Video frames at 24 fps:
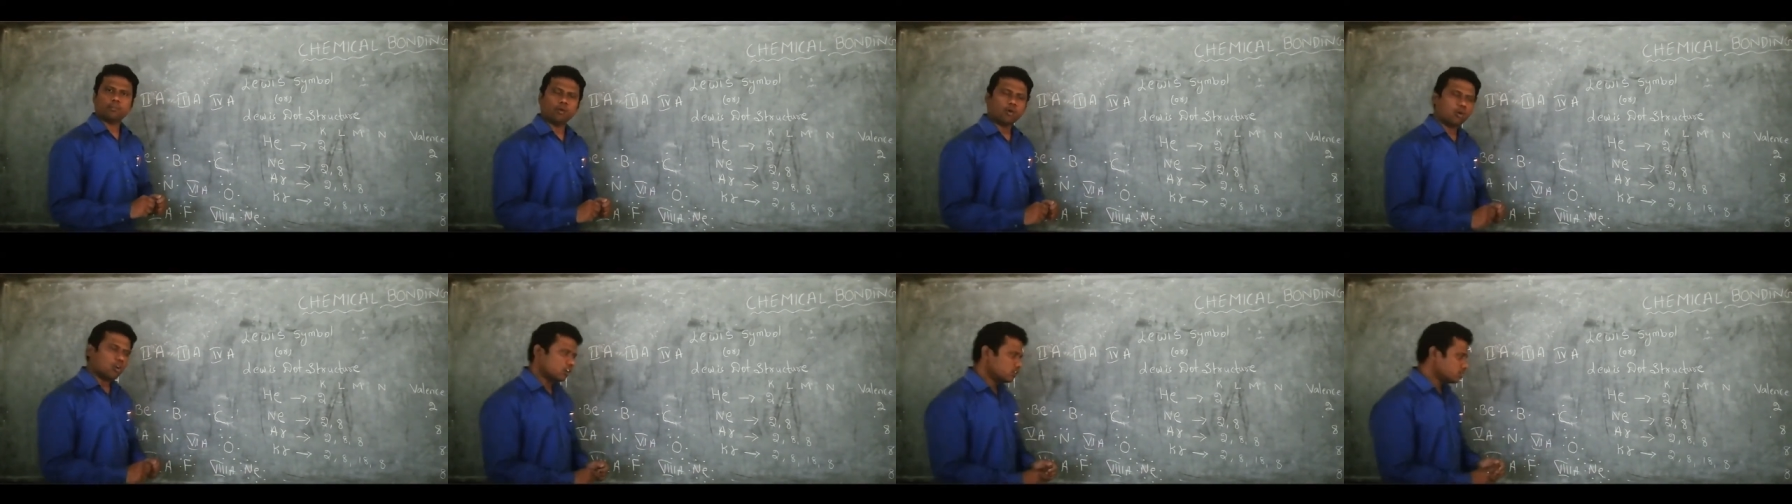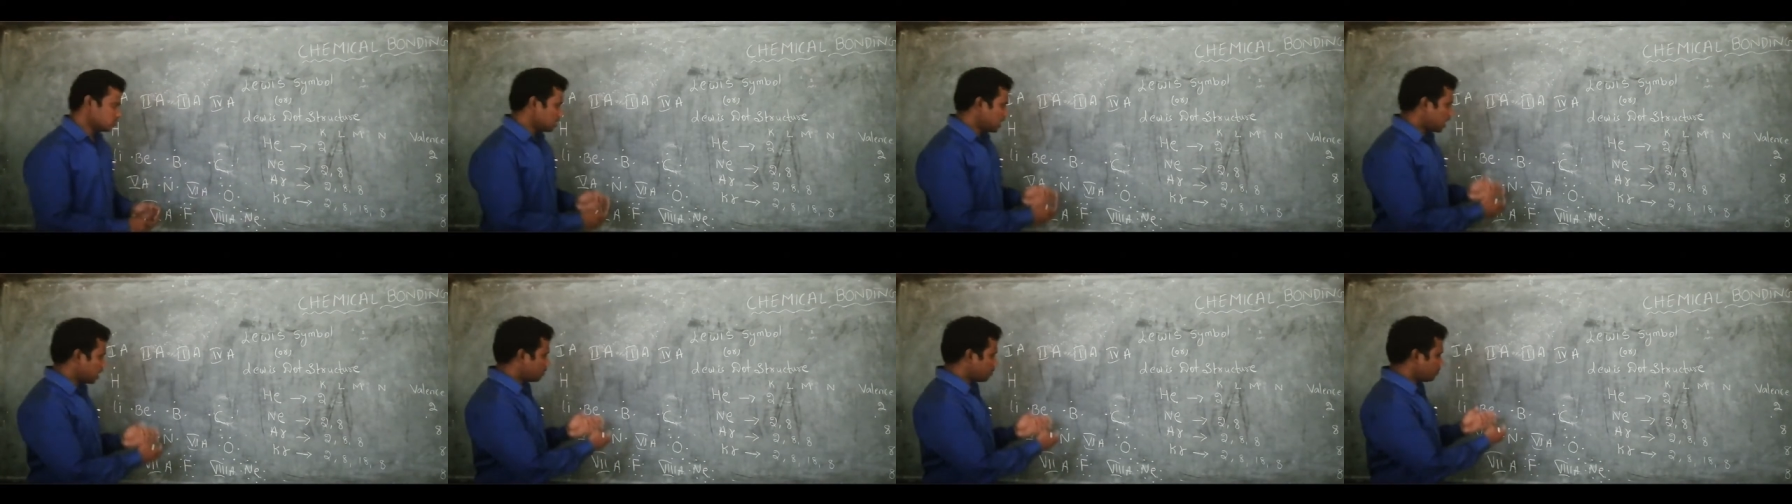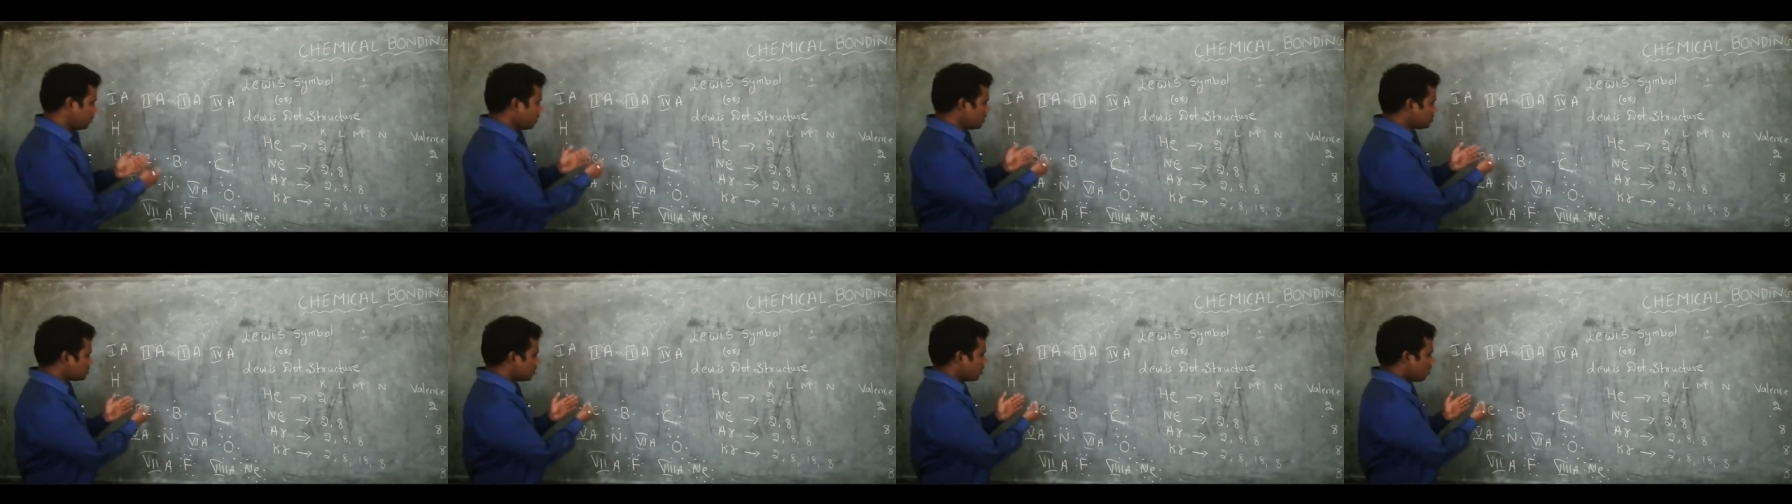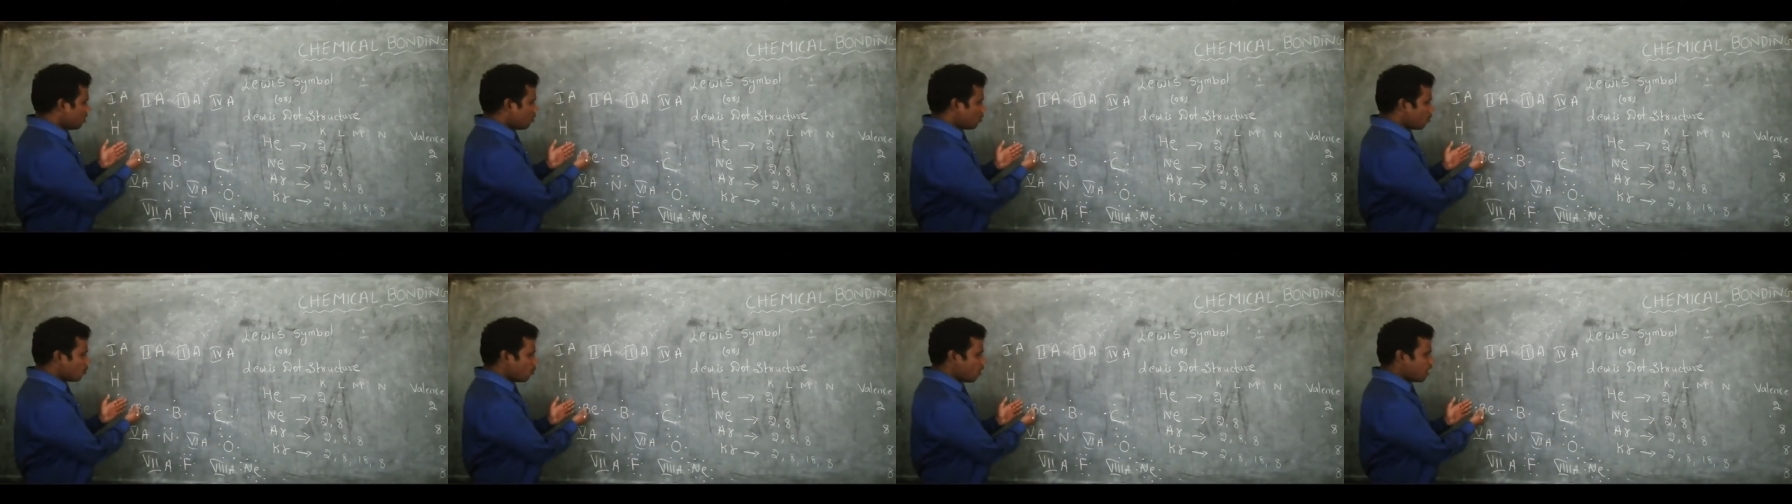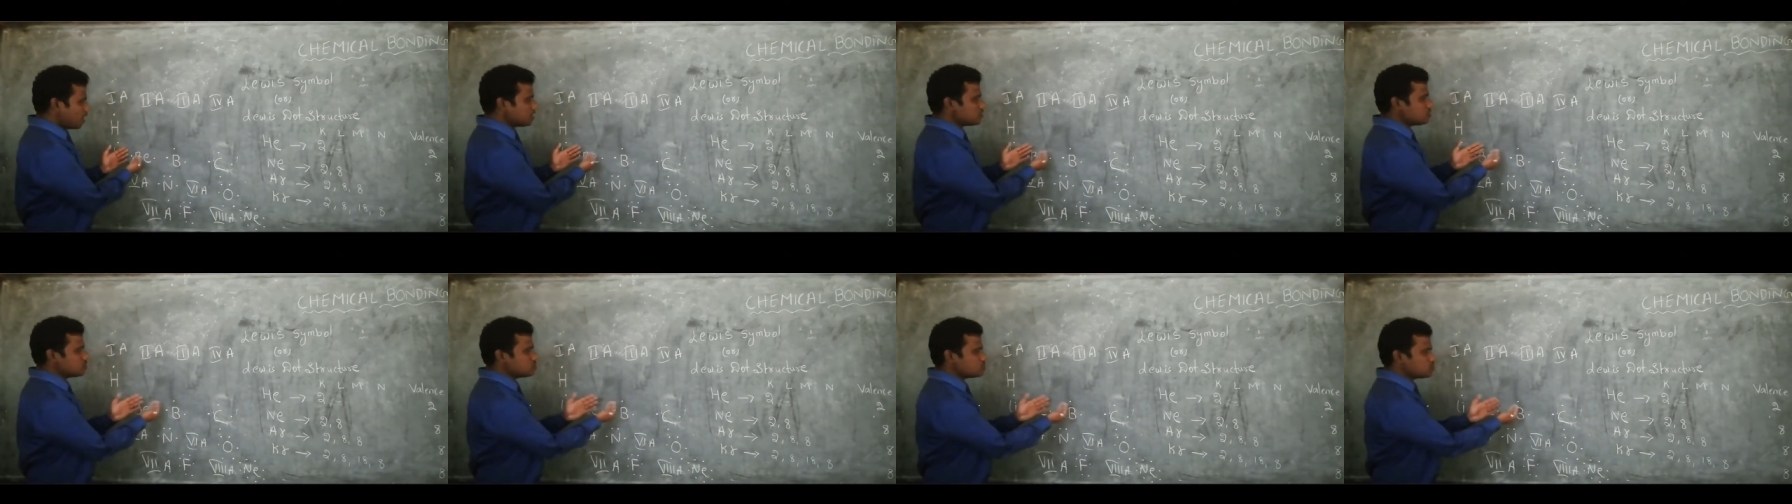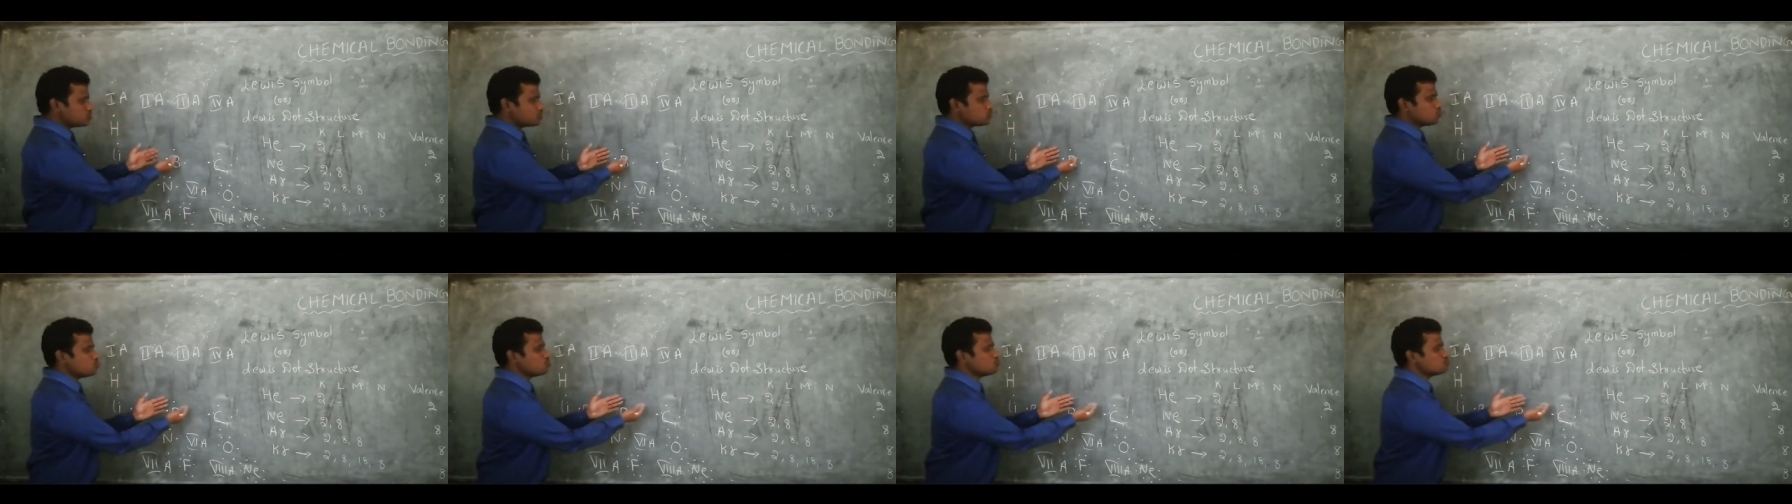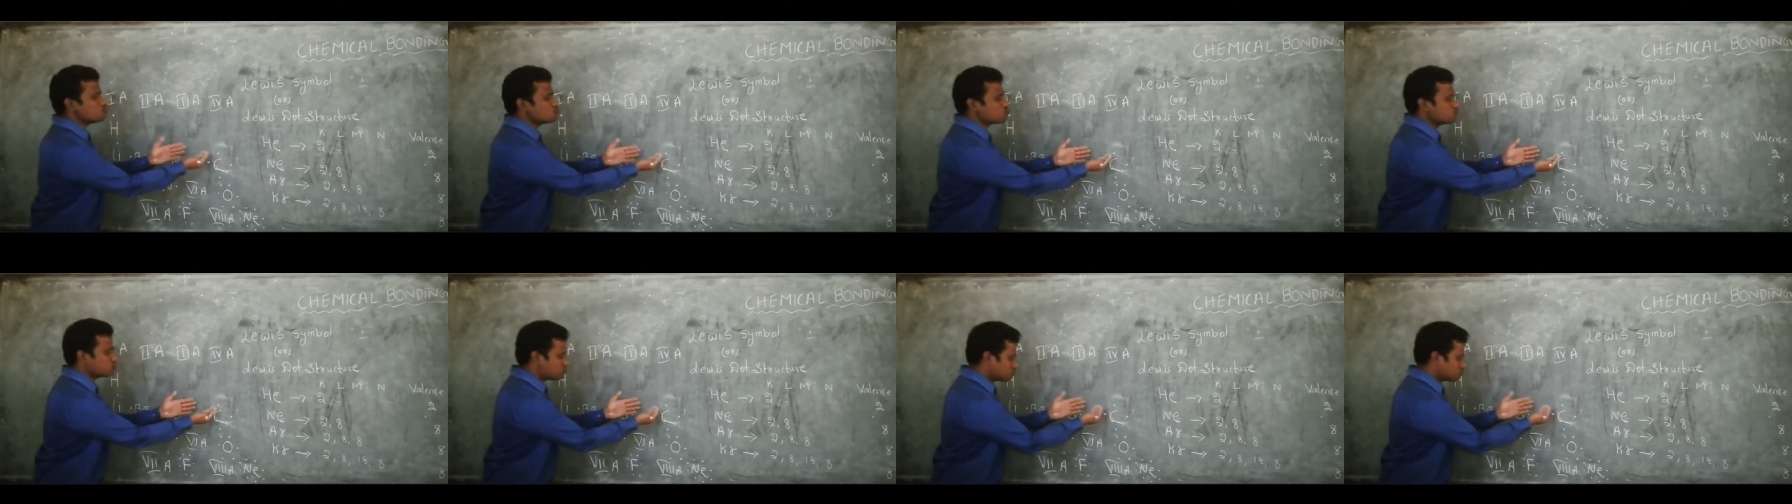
bond. That means 1, 2,